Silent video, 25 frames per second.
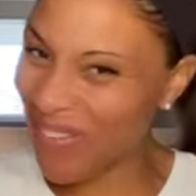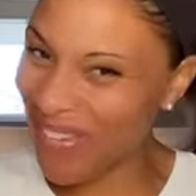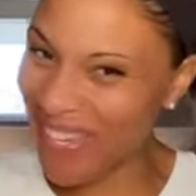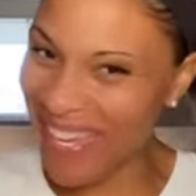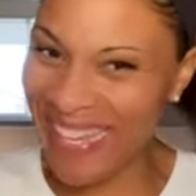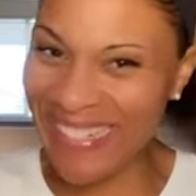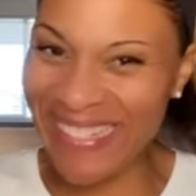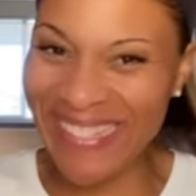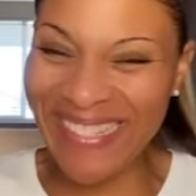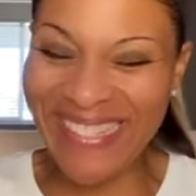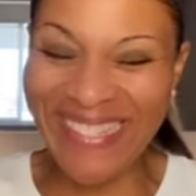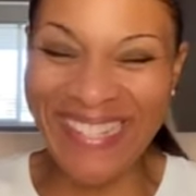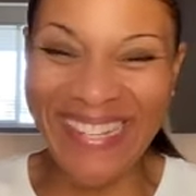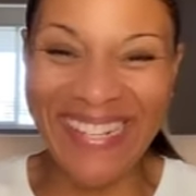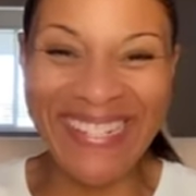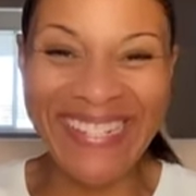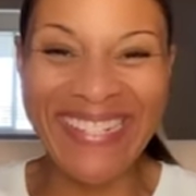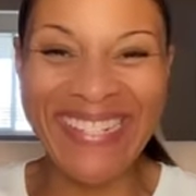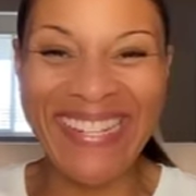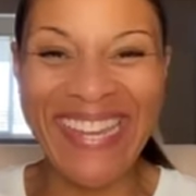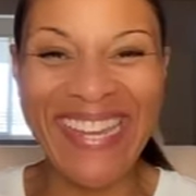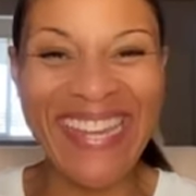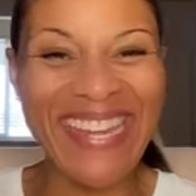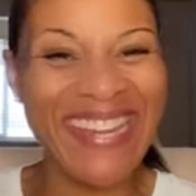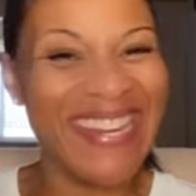Yes,
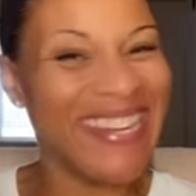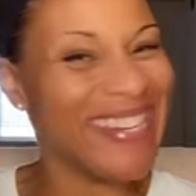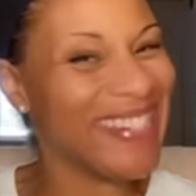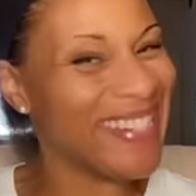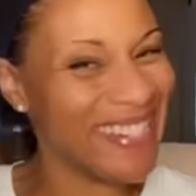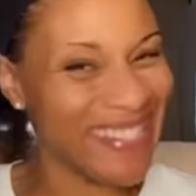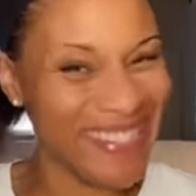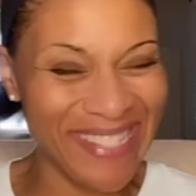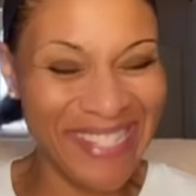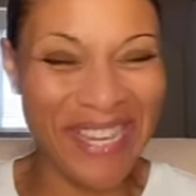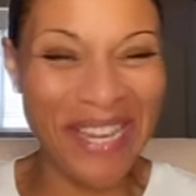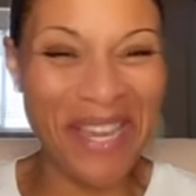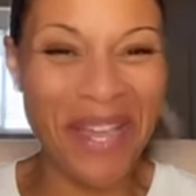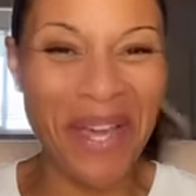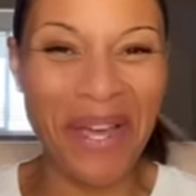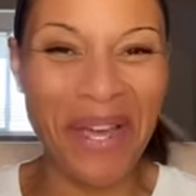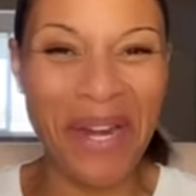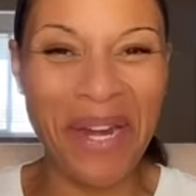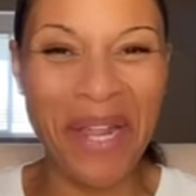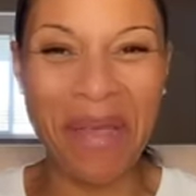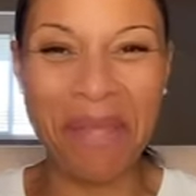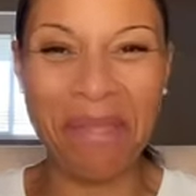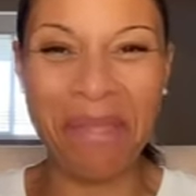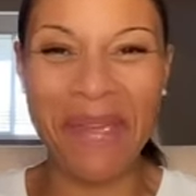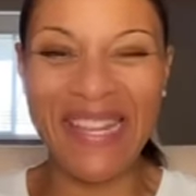indeed, the T on
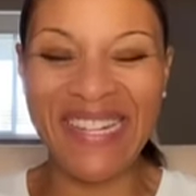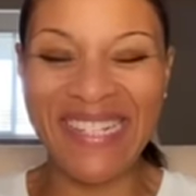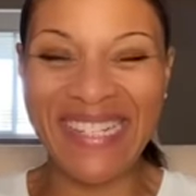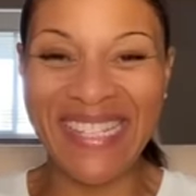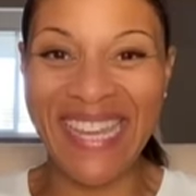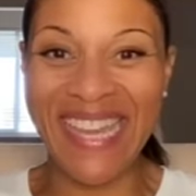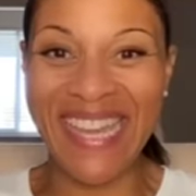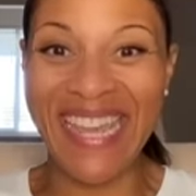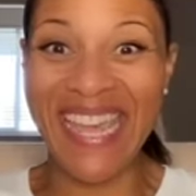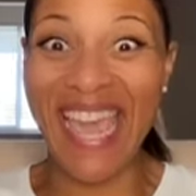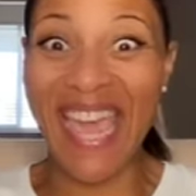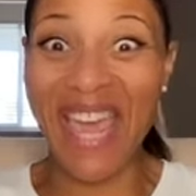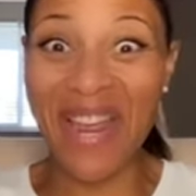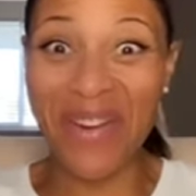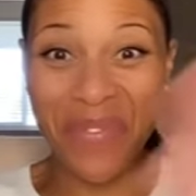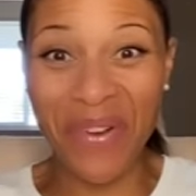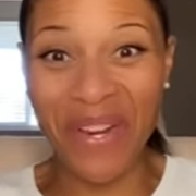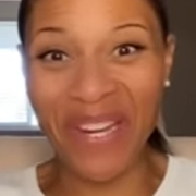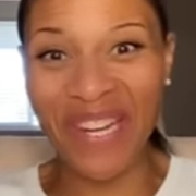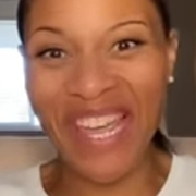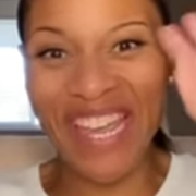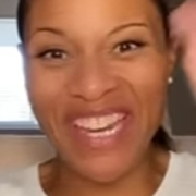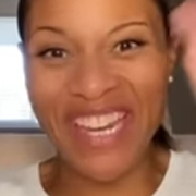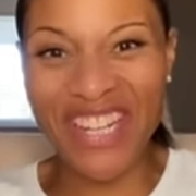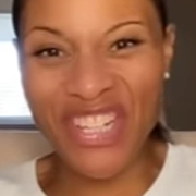NPD and
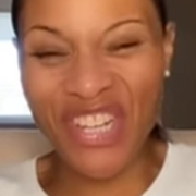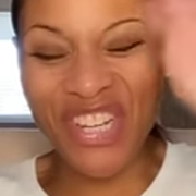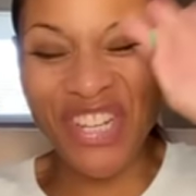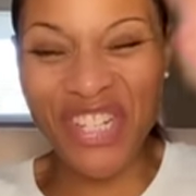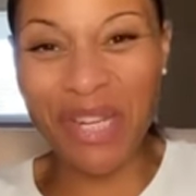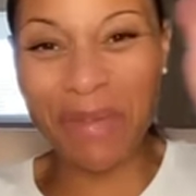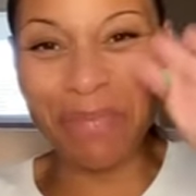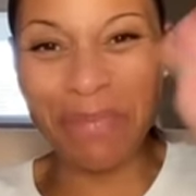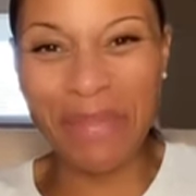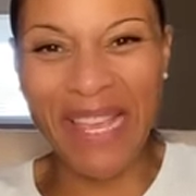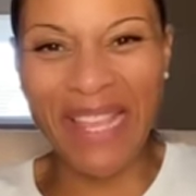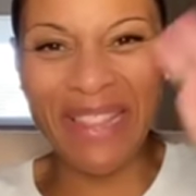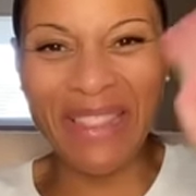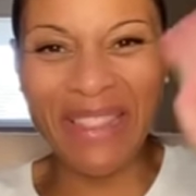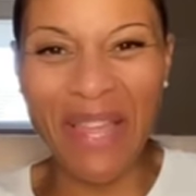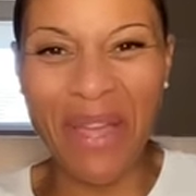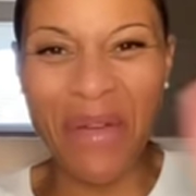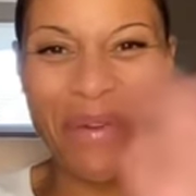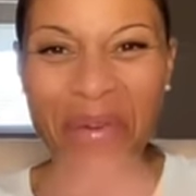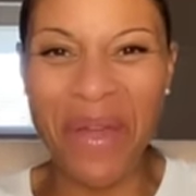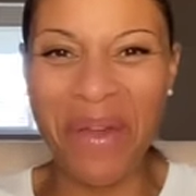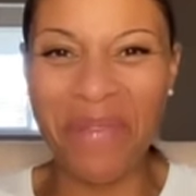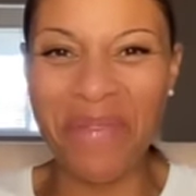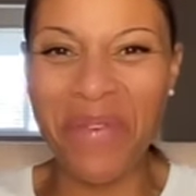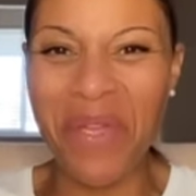relationships.
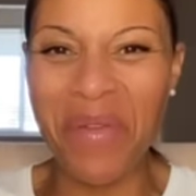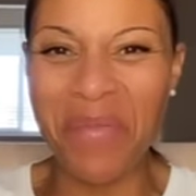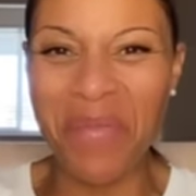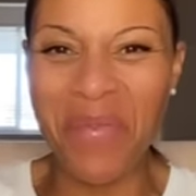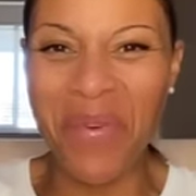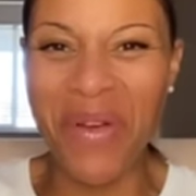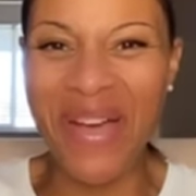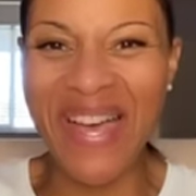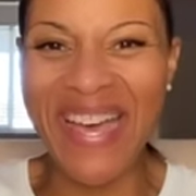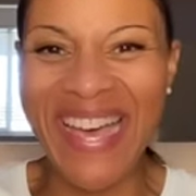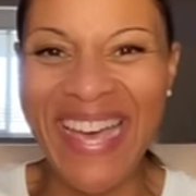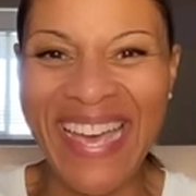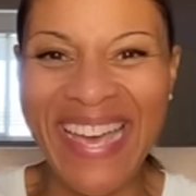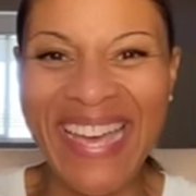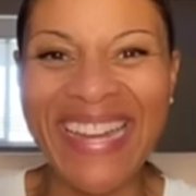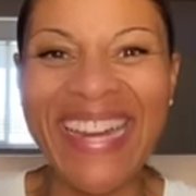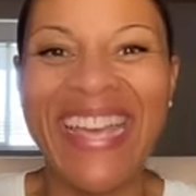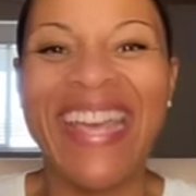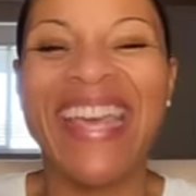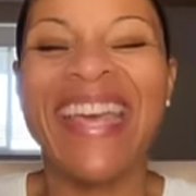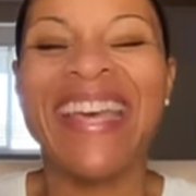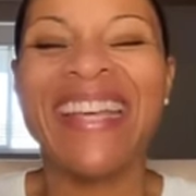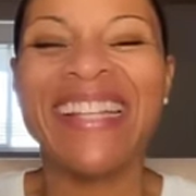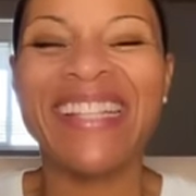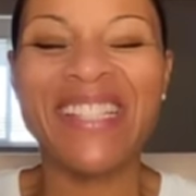Hello, everyone,
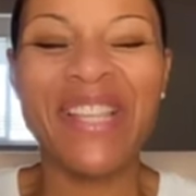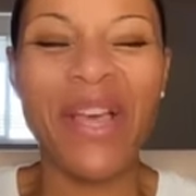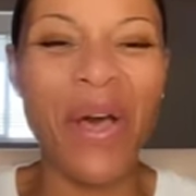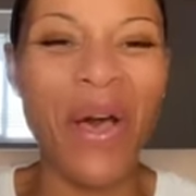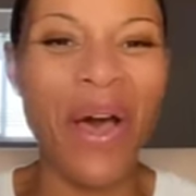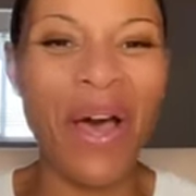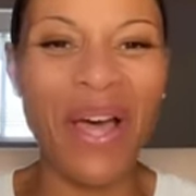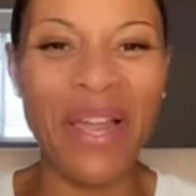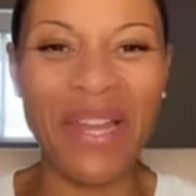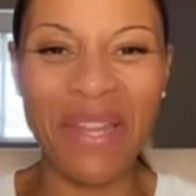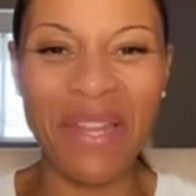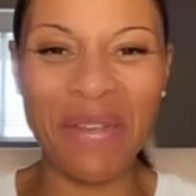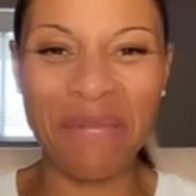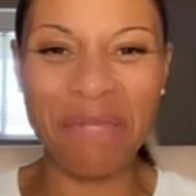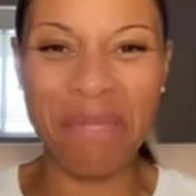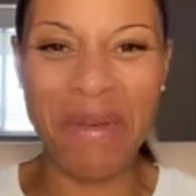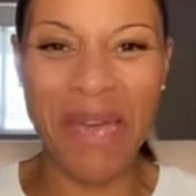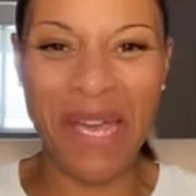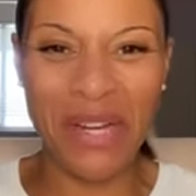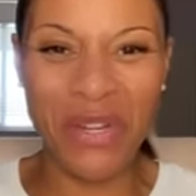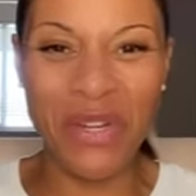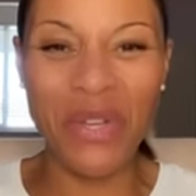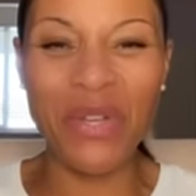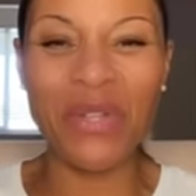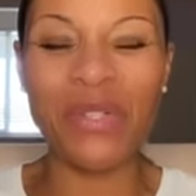to all of
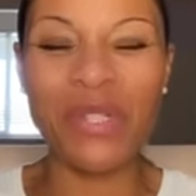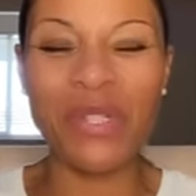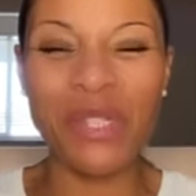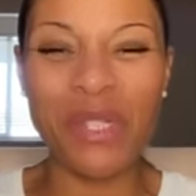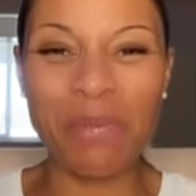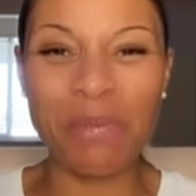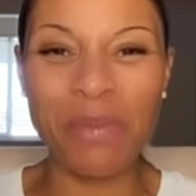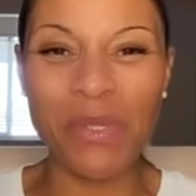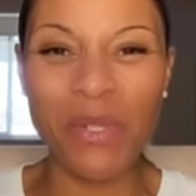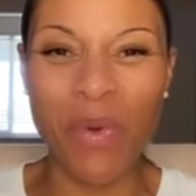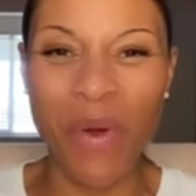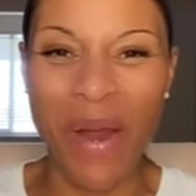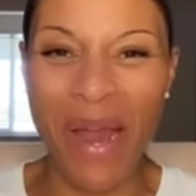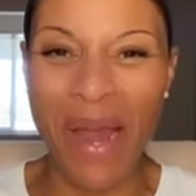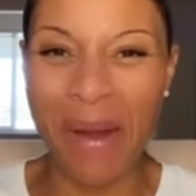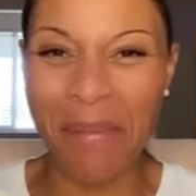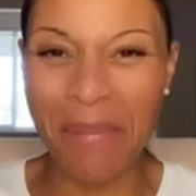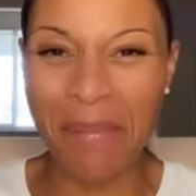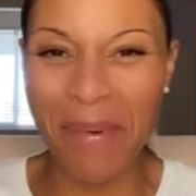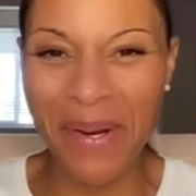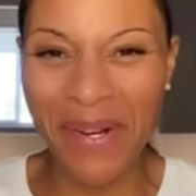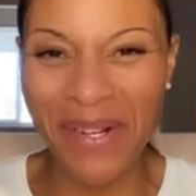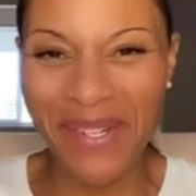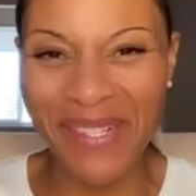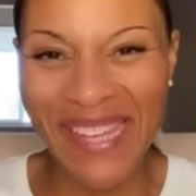my new
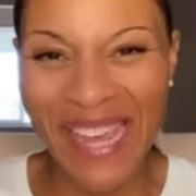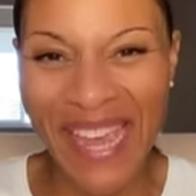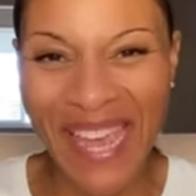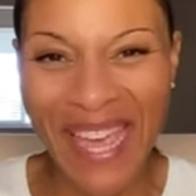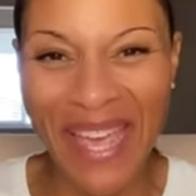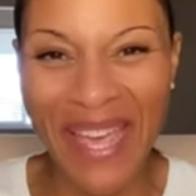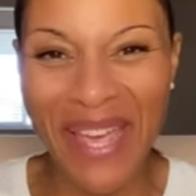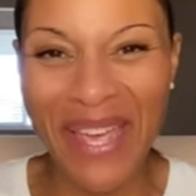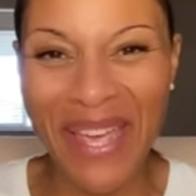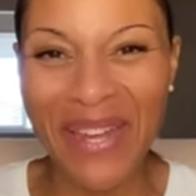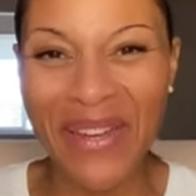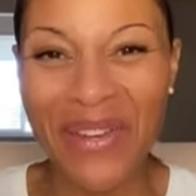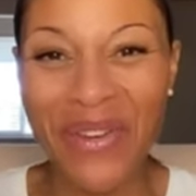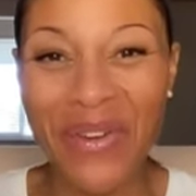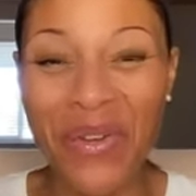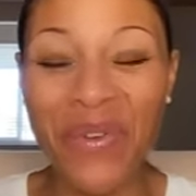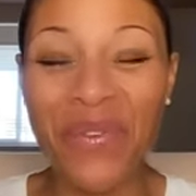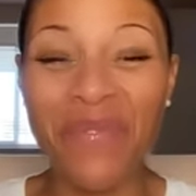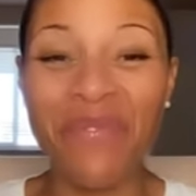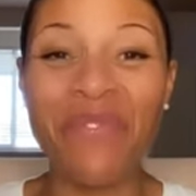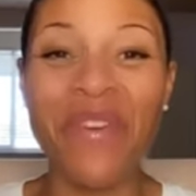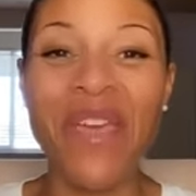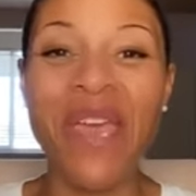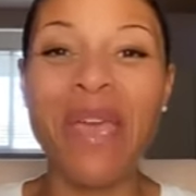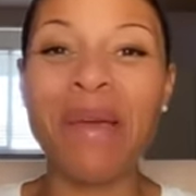subscribers and new
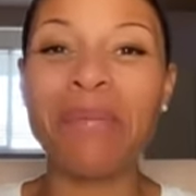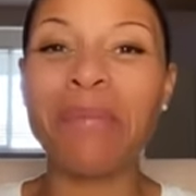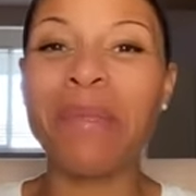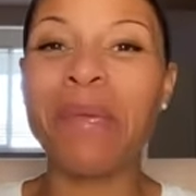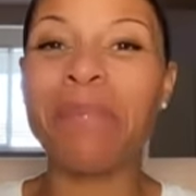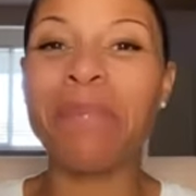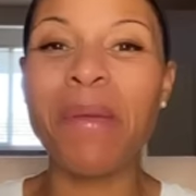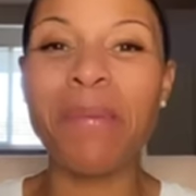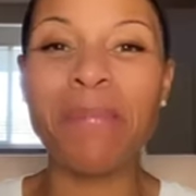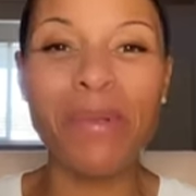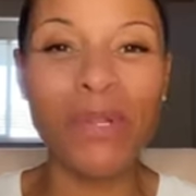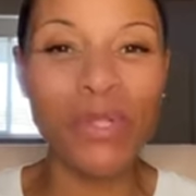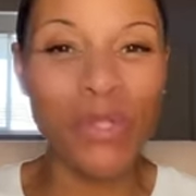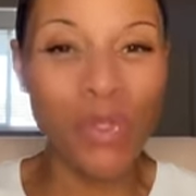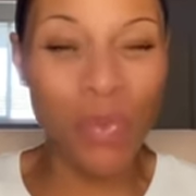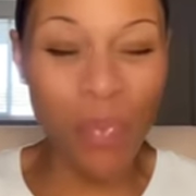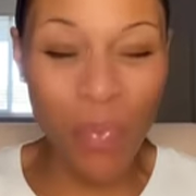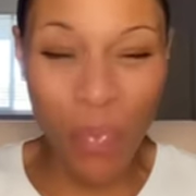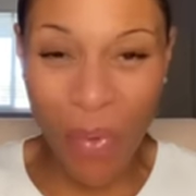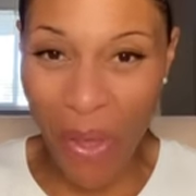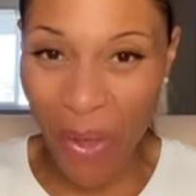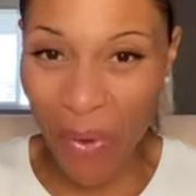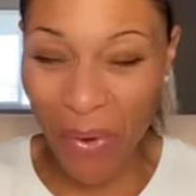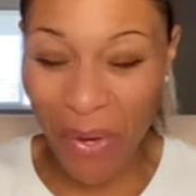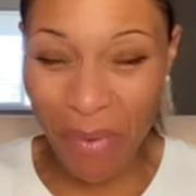family members.
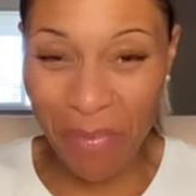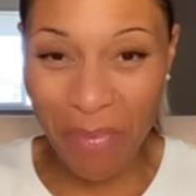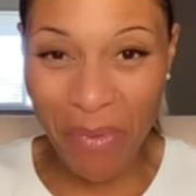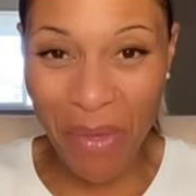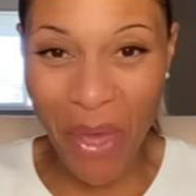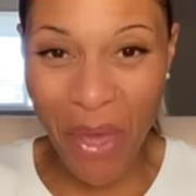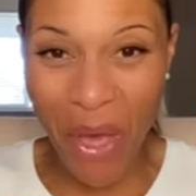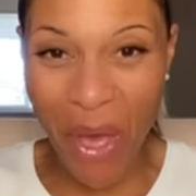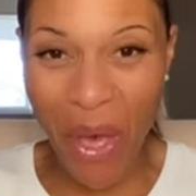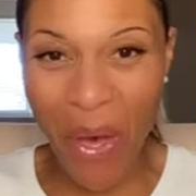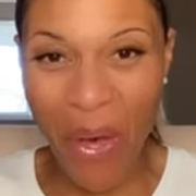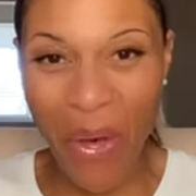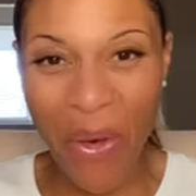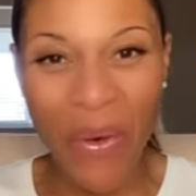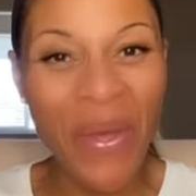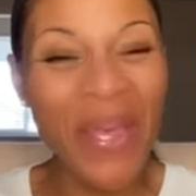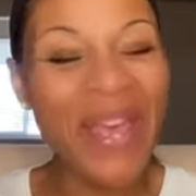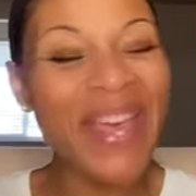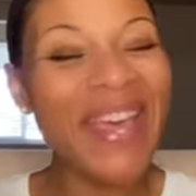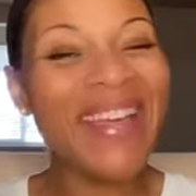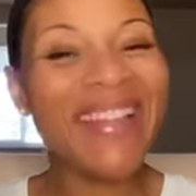Welcome, y'all.